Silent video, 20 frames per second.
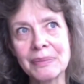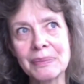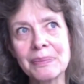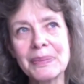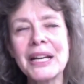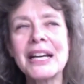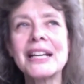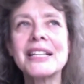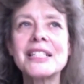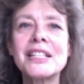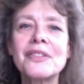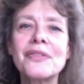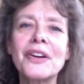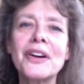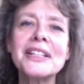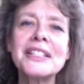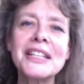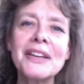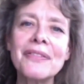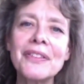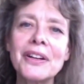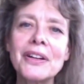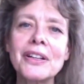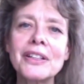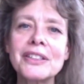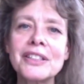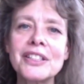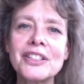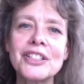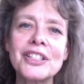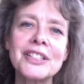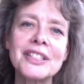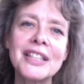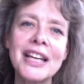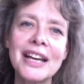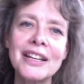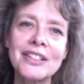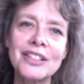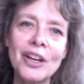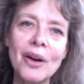because it's very difficult to just
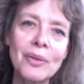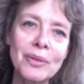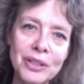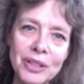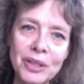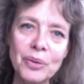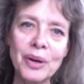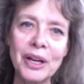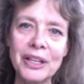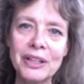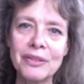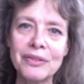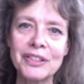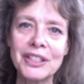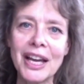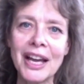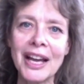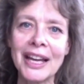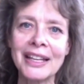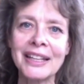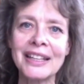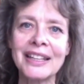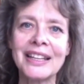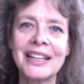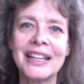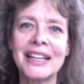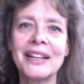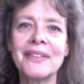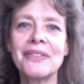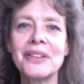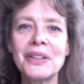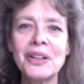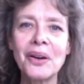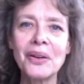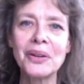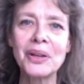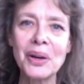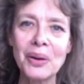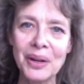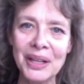say, don't do what you've done if you
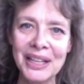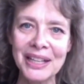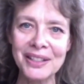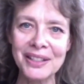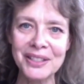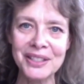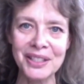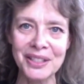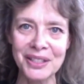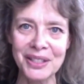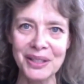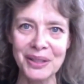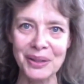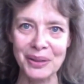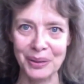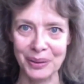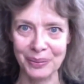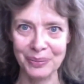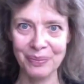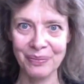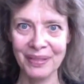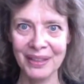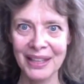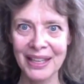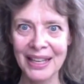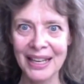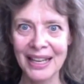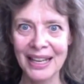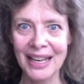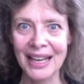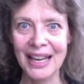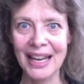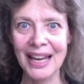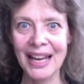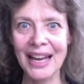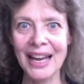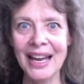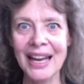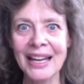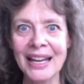don't know what else to do.
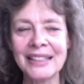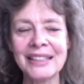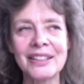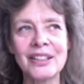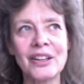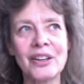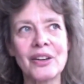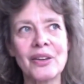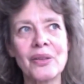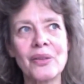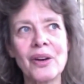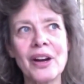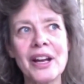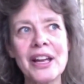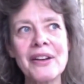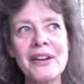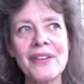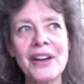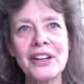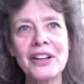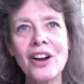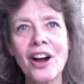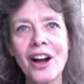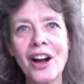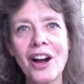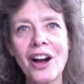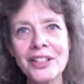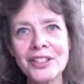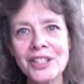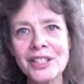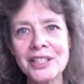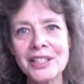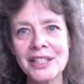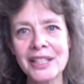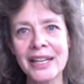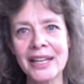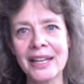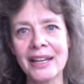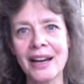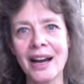And if
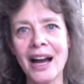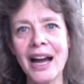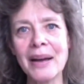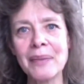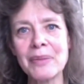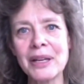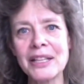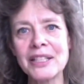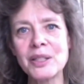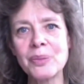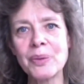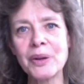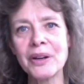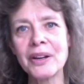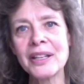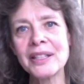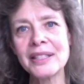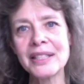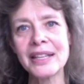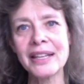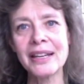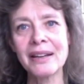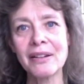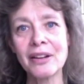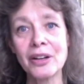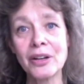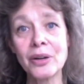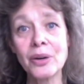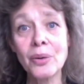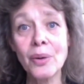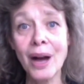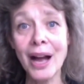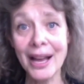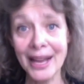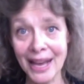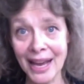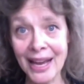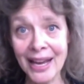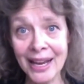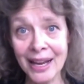unconsciously I'm experiencing who
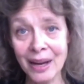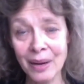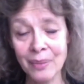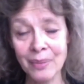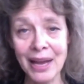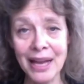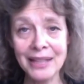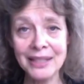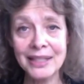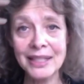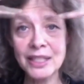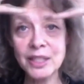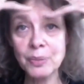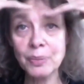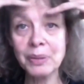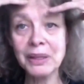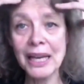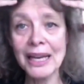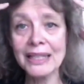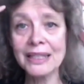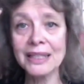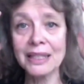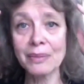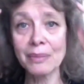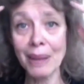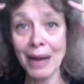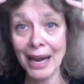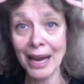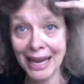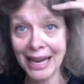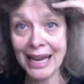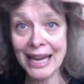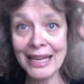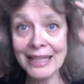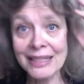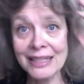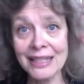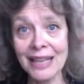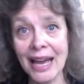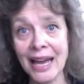I am as this place in my
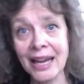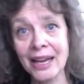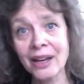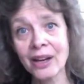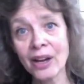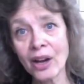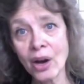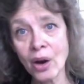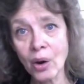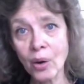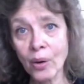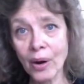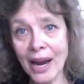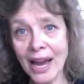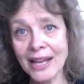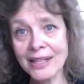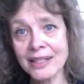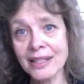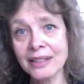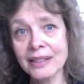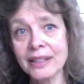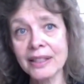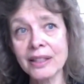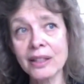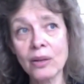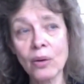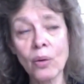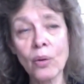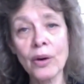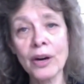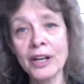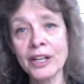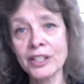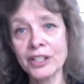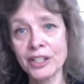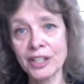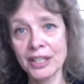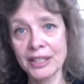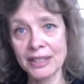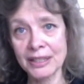head, say, or as a little
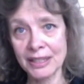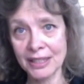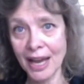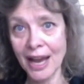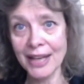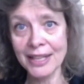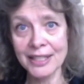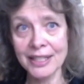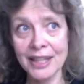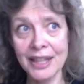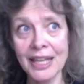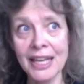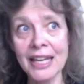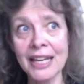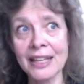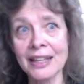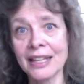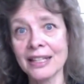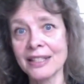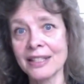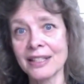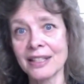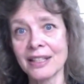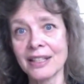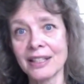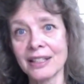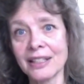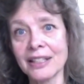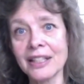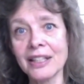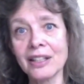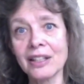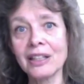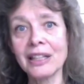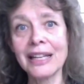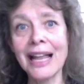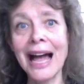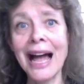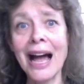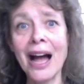orange that's sized thing, that's little
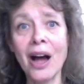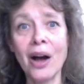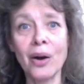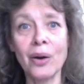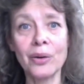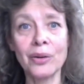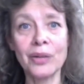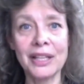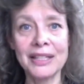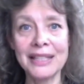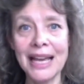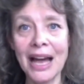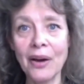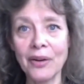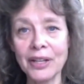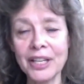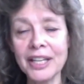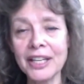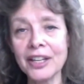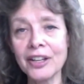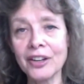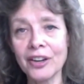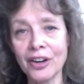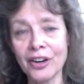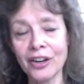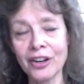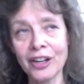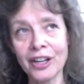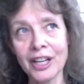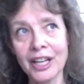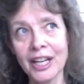cloud that's out here,